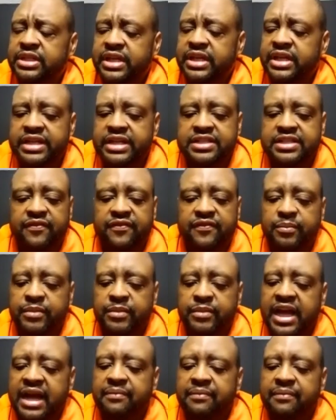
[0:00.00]
And so for
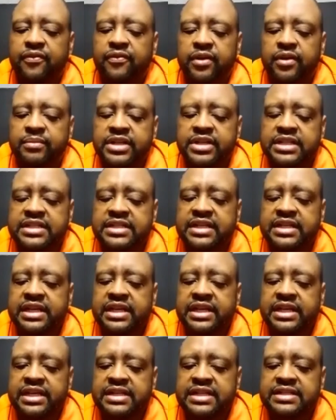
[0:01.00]
me, high performance
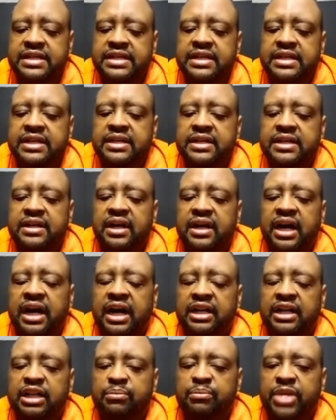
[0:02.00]
is
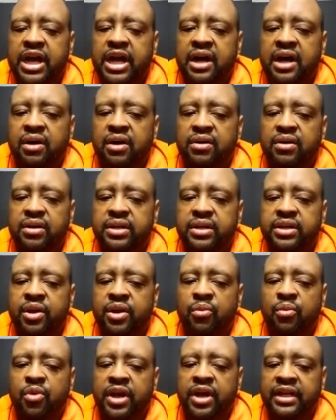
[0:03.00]
all about your
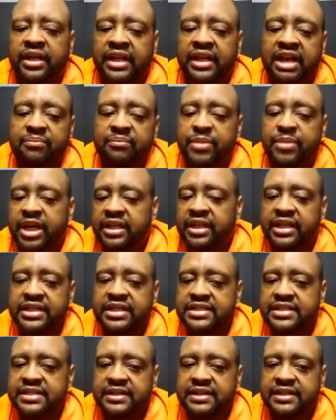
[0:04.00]
work-life
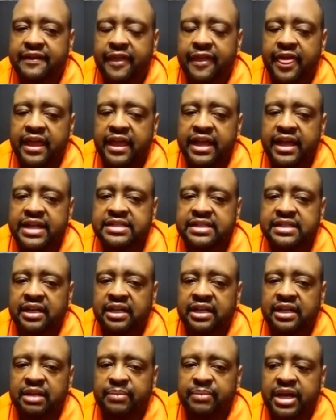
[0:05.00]
balance. It's all
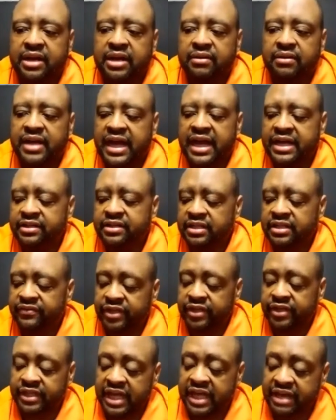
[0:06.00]
about how you live your
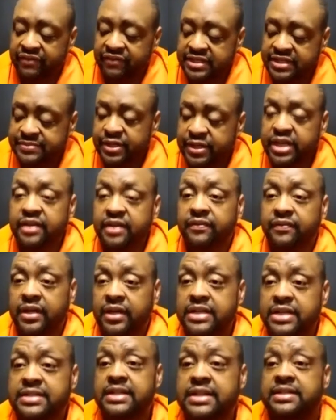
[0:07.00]
life. Because many of
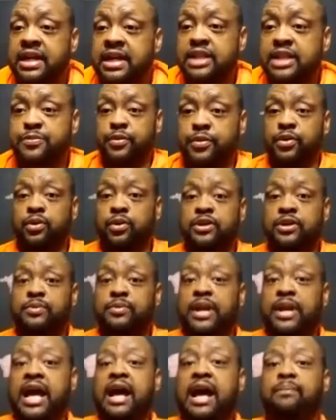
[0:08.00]
us as entrepreneurs, what
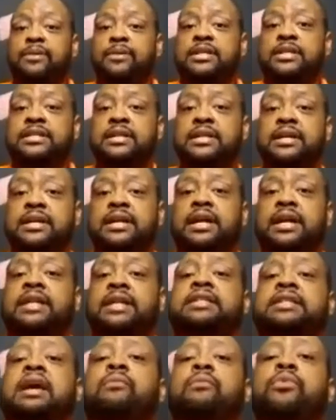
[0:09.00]
happens is
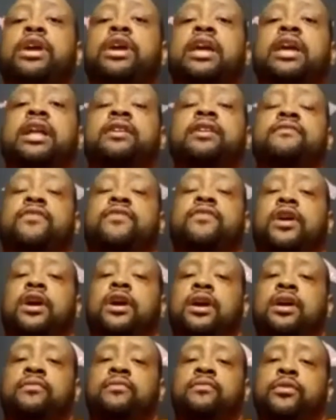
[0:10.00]
that we get
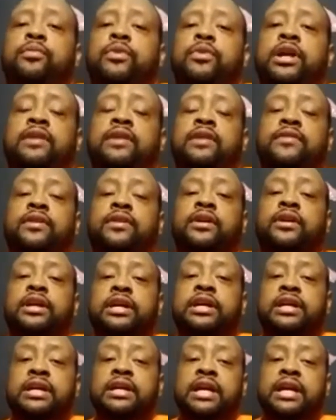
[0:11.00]
involved with whatever,
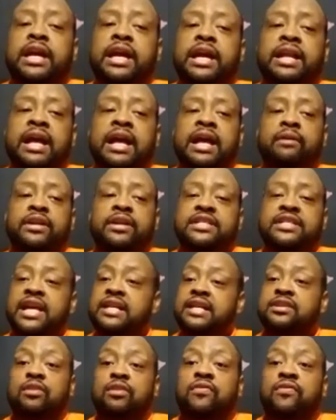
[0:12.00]
and now it
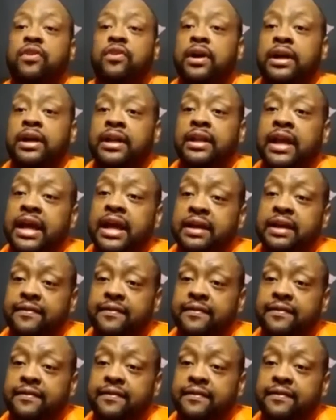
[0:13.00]
takes over our life.